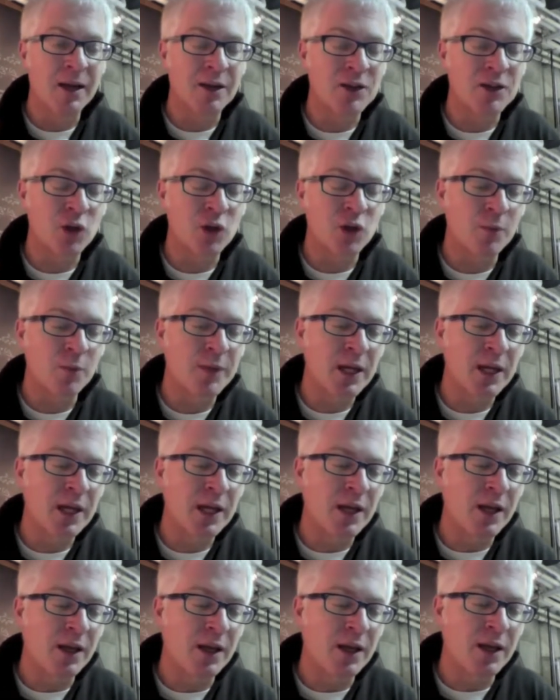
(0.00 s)
And so
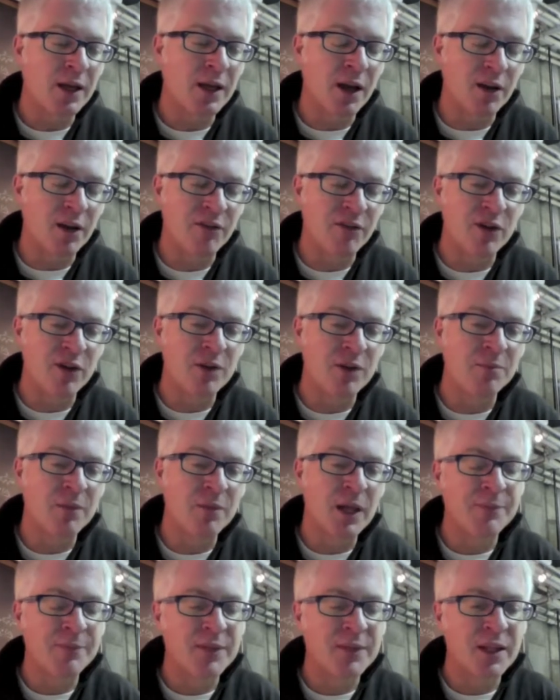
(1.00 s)
every
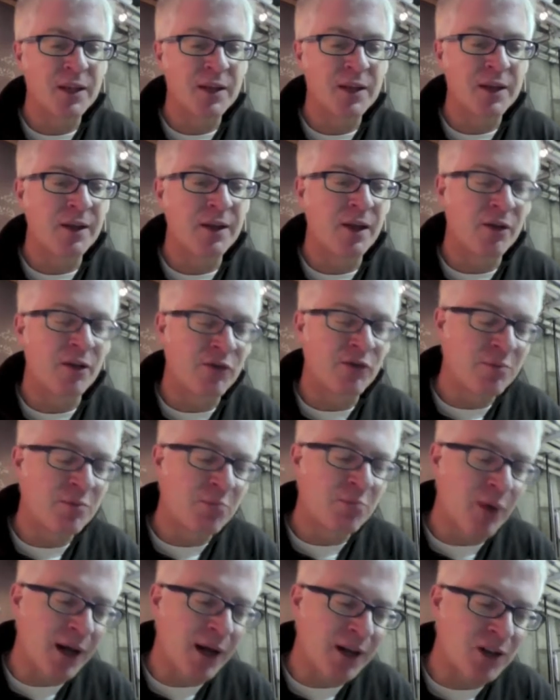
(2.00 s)
every
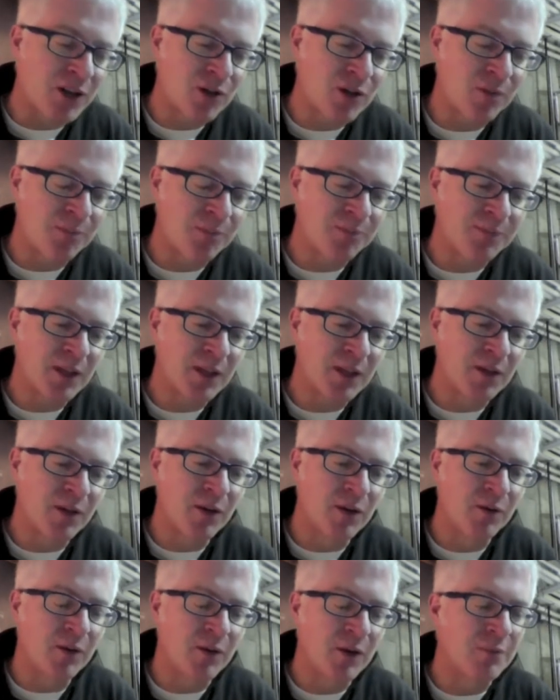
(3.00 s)
batch,
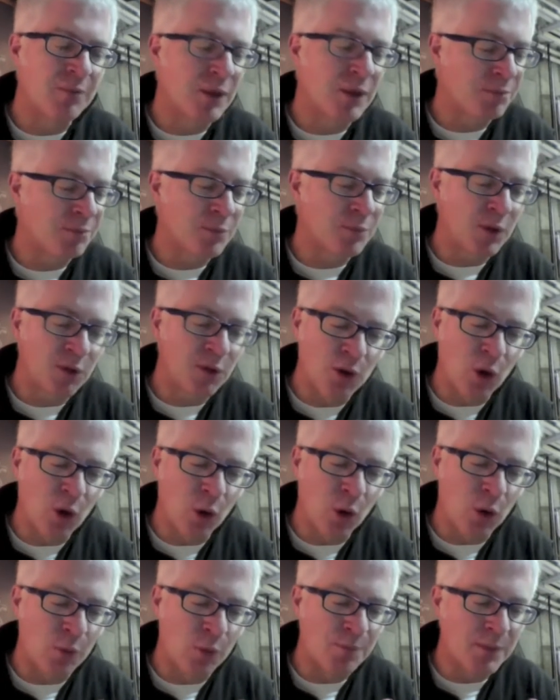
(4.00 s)
in the
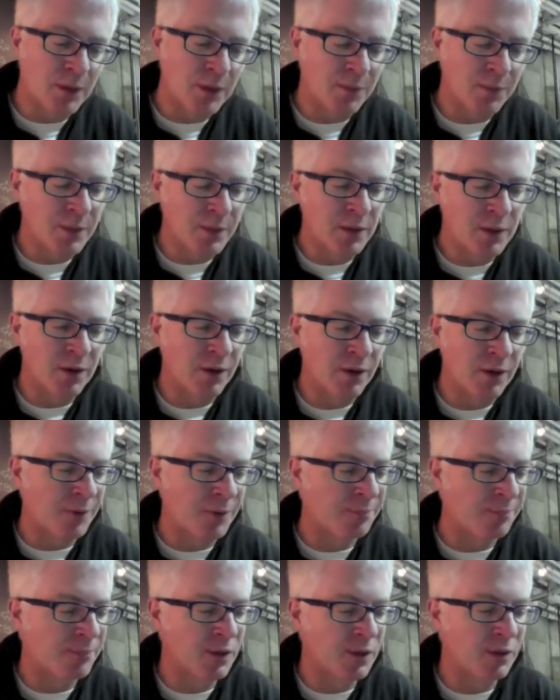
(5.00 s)
goal,
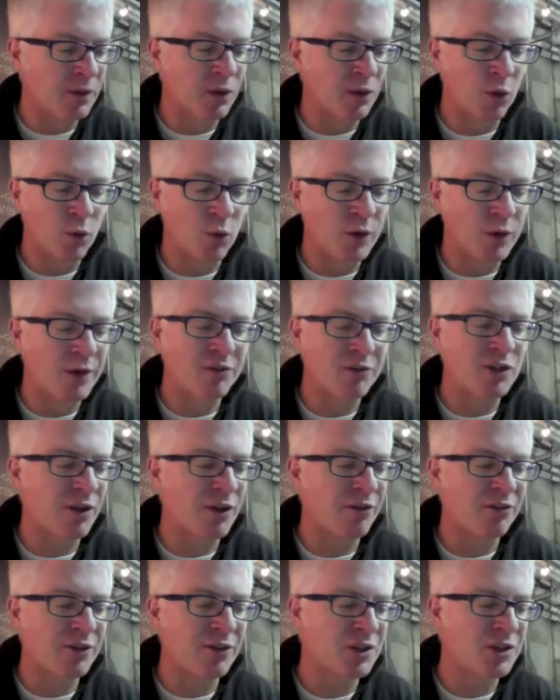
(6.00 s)
we have
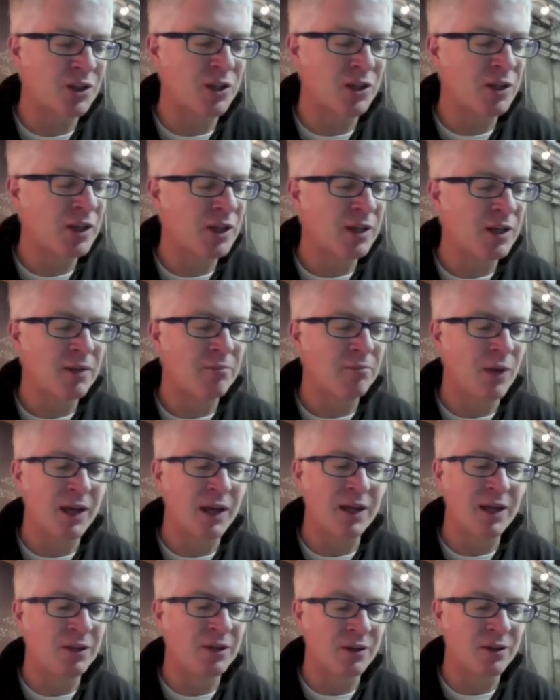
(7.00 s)
stuff that's
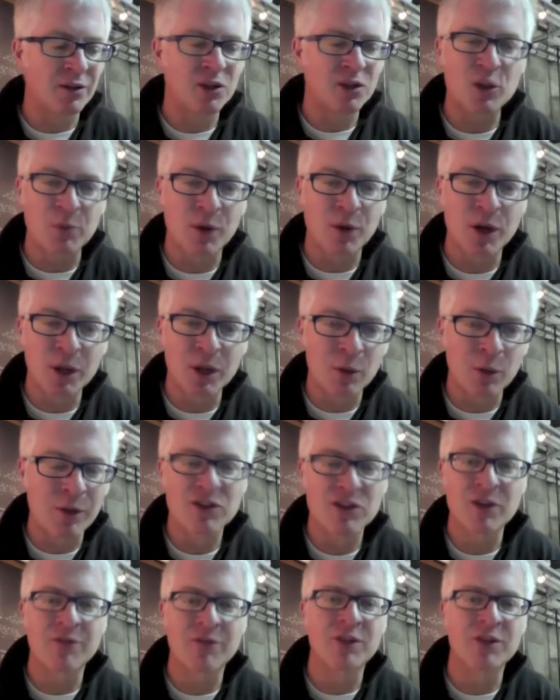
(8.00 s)
made in the spring. We have
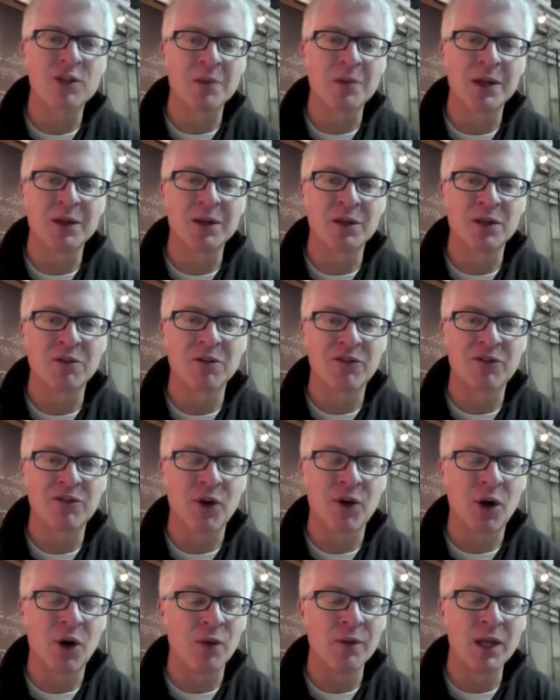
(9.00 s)
stuff that's made in the
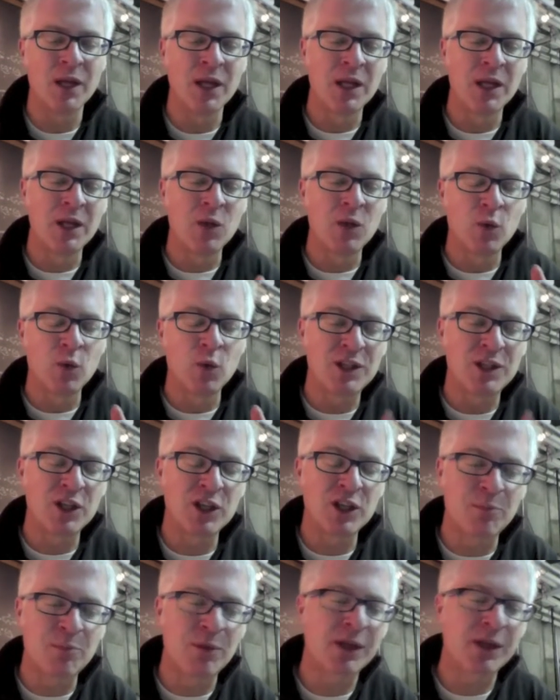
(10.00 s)
fall. We tend
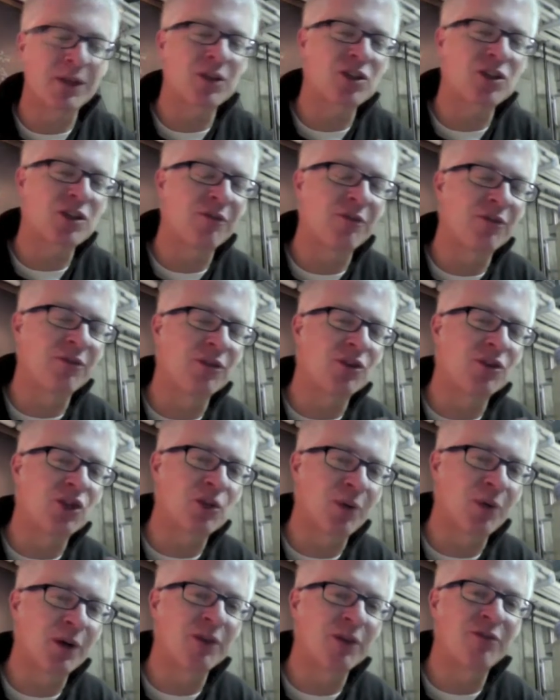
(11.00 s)
to pick the stuff in the
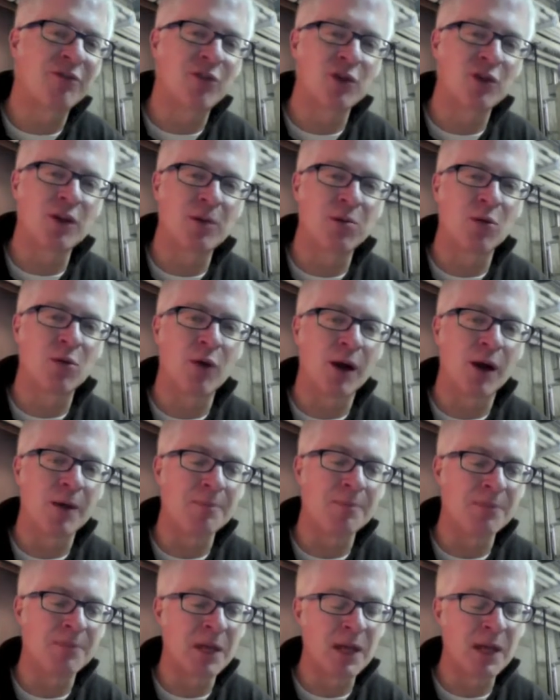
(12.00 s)
spring for double rye